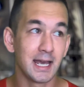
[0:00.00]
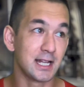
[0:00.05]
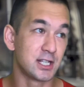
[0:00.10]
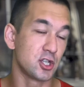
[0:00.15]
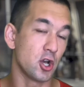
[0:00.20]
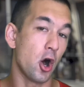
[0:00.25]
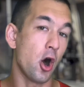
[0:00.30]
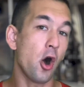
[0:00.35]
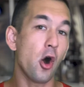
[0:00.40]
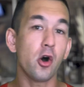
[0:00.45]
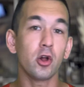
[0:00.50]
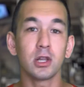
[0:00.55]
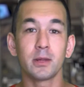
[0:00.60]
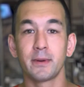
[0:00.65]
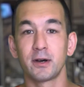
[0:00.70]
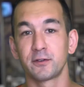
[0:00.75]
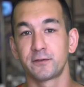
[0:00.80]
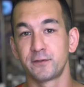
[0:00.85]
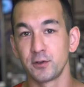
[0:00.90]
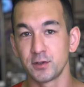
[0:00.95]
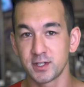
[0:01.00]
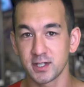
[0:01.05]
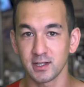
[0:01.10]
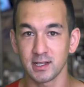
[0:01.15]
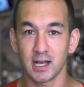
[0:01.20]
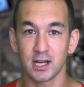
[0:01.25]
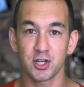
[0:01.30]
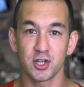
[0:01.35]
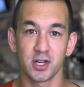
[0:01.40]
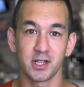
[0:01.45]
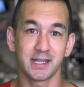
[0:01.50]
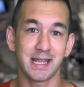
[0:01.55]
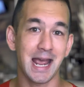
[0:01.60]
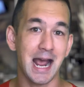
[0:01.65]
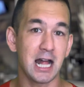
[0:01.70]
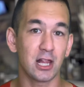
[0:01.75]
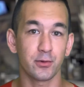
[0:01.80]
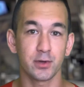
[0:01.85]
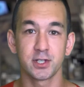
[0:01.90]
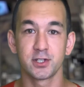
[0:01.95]
it's all about food selection and
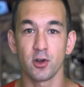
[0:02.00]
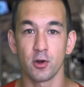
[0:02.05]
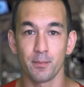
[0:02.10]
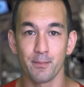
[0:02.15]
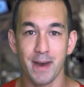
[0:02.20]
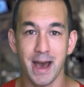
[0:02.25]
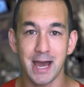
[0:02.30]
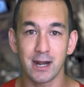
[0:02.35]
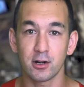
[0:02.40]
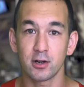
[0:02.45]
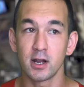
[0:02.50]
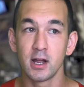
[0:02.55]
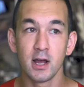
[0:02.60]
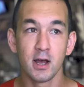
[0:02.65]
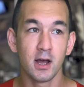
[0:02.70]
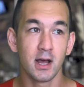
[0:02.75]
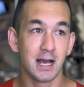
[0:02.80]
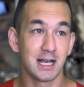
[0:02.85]
calories don't matter